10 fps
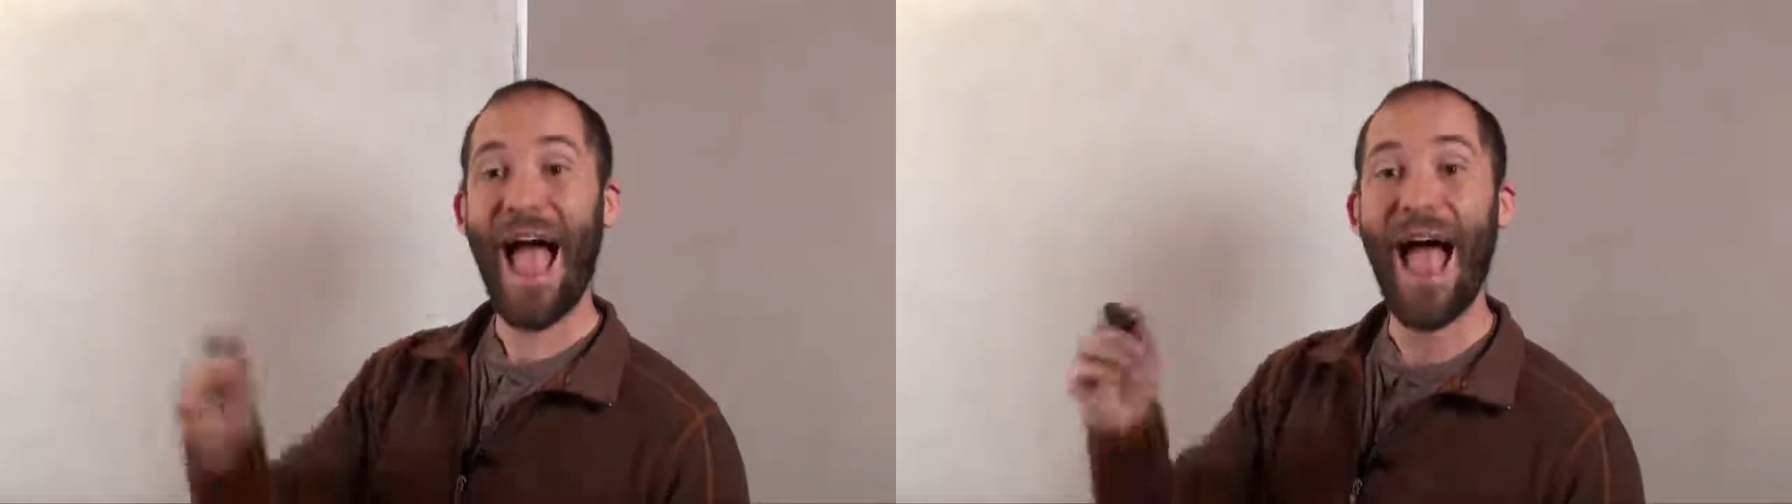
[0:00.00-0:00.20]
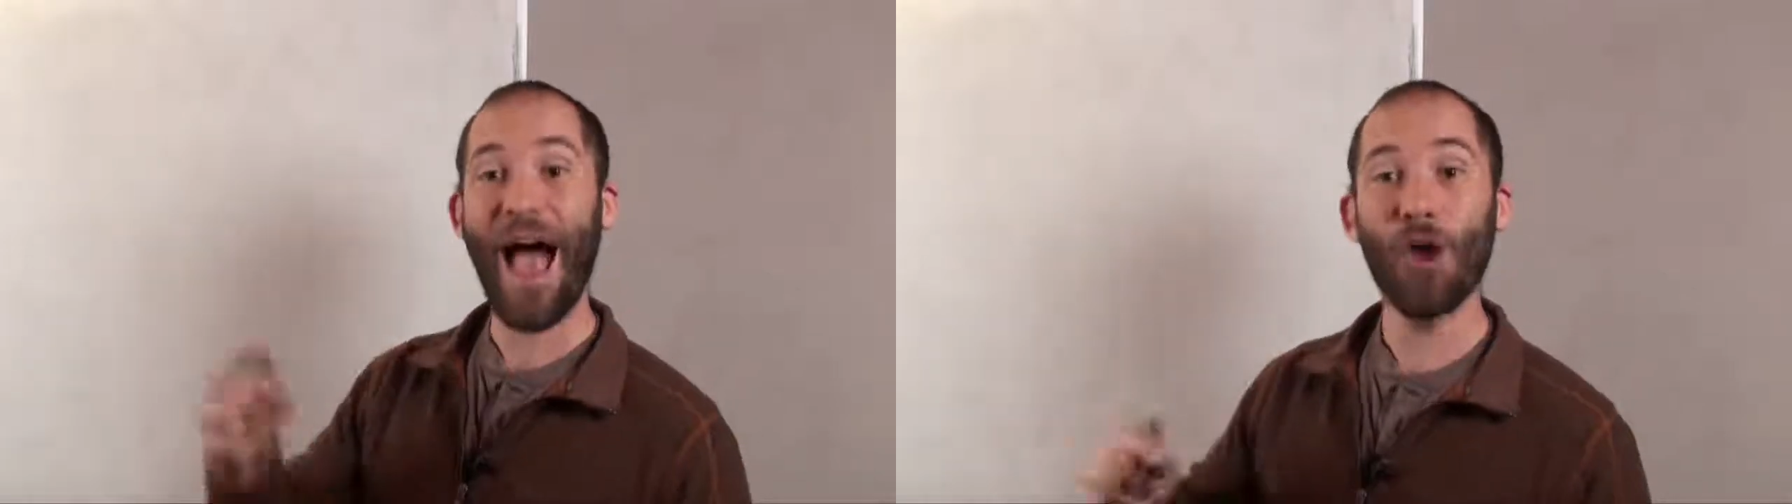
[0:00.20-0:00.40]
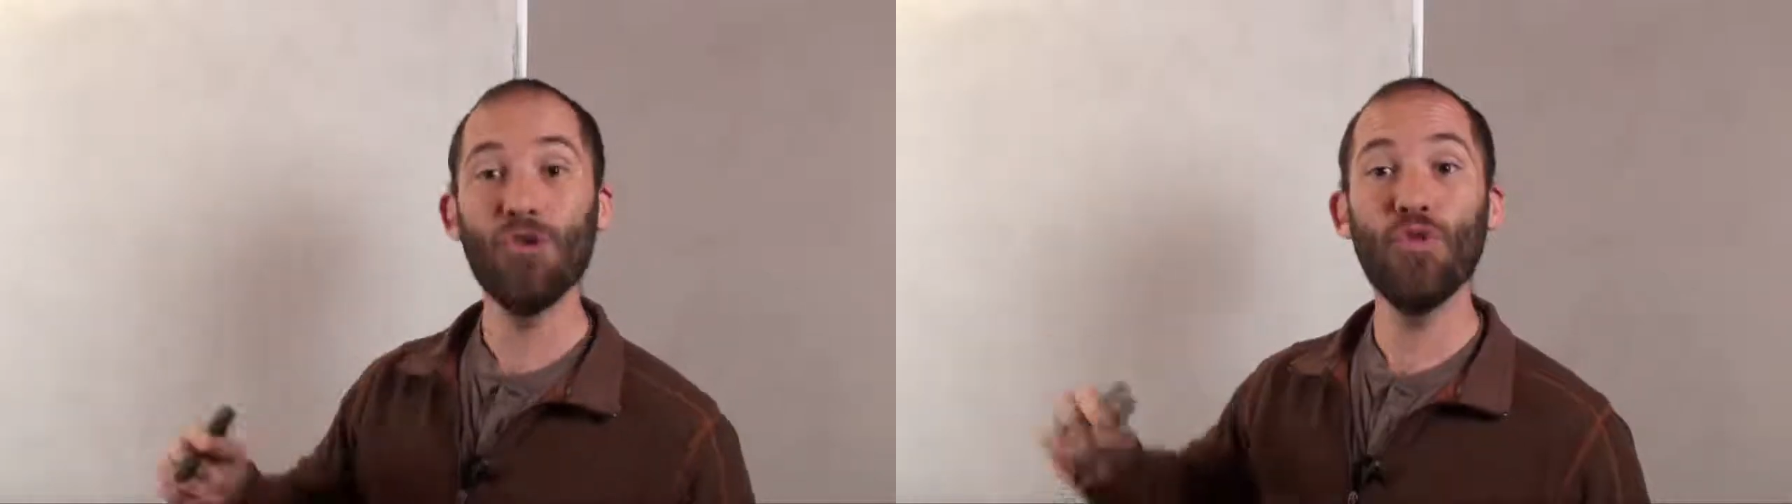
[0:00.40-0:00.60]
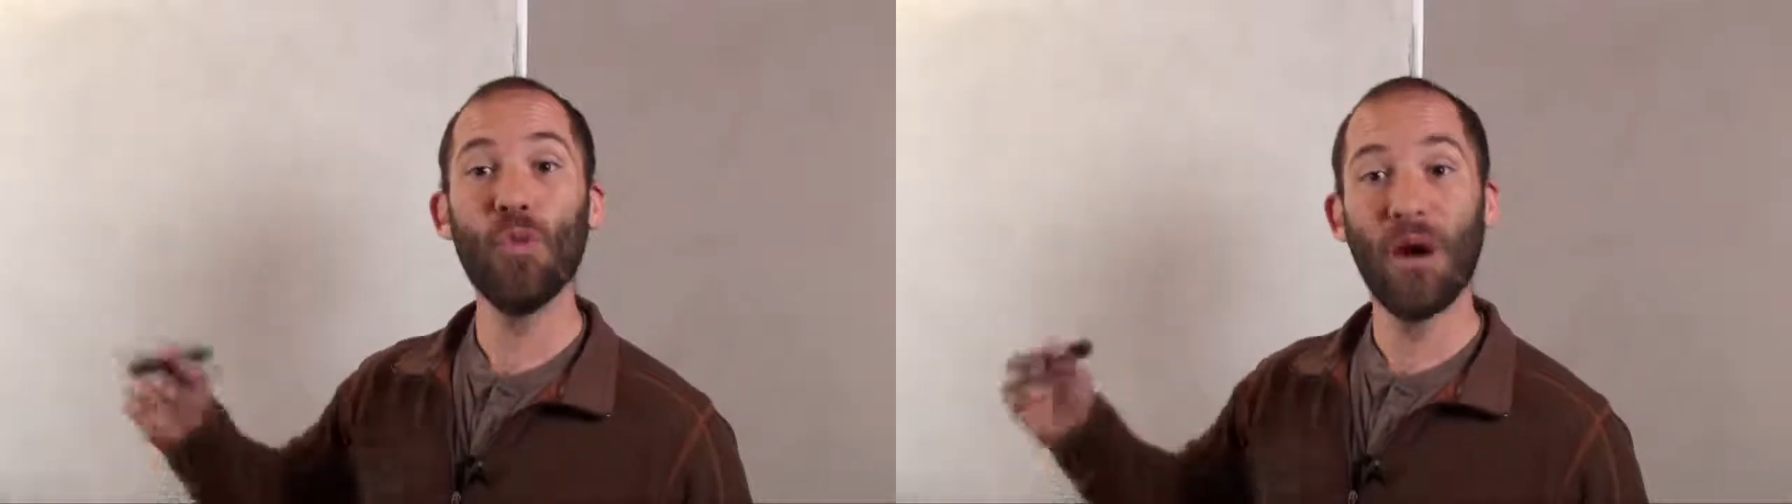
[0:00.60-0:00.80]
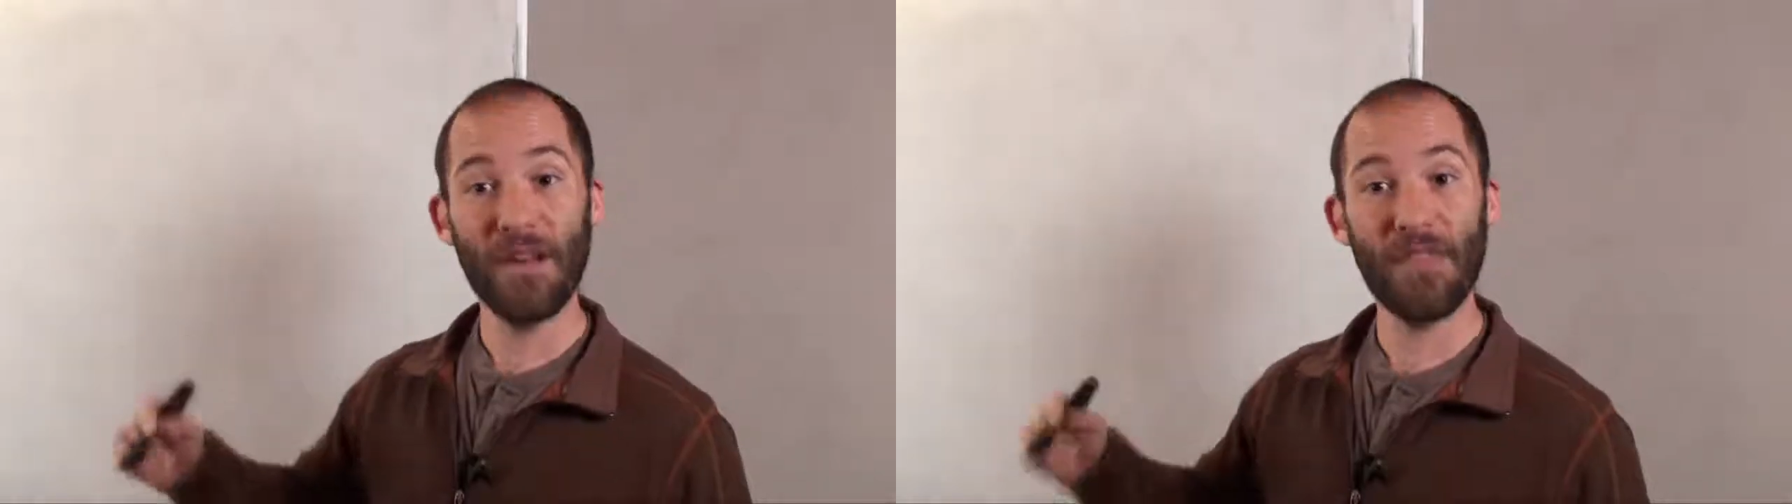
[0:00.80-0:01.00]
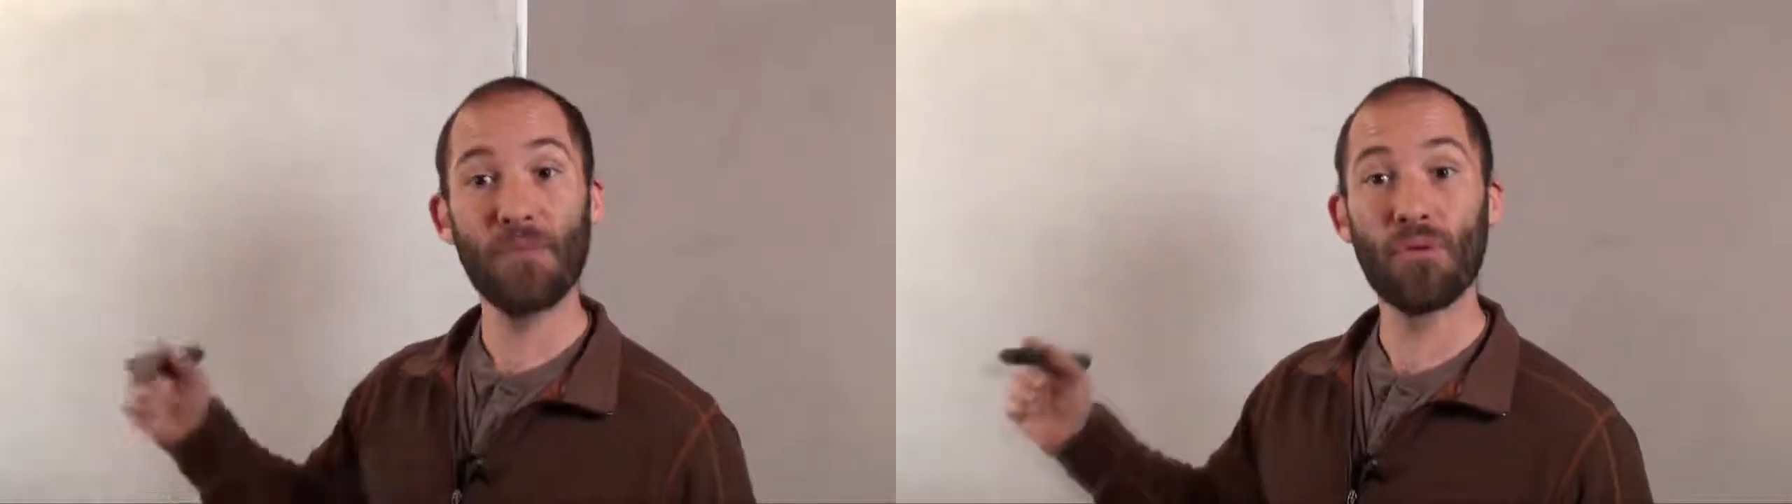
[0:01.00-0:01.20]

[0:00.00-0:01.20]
how you want the